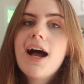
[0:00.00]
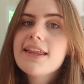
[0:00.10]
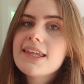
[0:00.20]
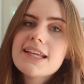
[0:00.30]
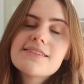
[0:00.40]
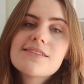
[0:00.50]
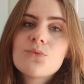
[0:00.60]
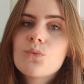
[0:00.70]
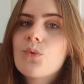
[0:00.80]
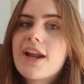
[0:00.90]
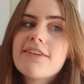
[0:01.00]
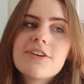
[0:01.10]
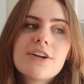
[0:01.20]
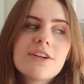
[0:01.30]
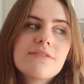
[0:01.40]
I think it's
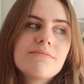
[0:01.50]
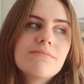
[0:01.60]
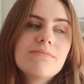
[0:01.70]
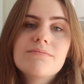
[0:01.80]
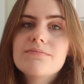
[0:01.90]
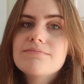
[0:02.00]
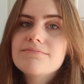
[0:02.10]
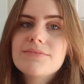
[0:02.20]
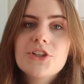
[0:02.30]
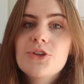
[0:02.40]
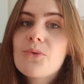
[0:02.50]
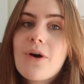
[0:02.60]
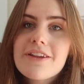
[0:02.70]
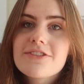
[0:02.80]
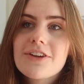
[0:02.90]
whatever you
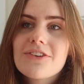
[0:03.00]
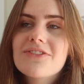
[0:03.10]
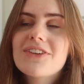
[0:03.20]
want to do.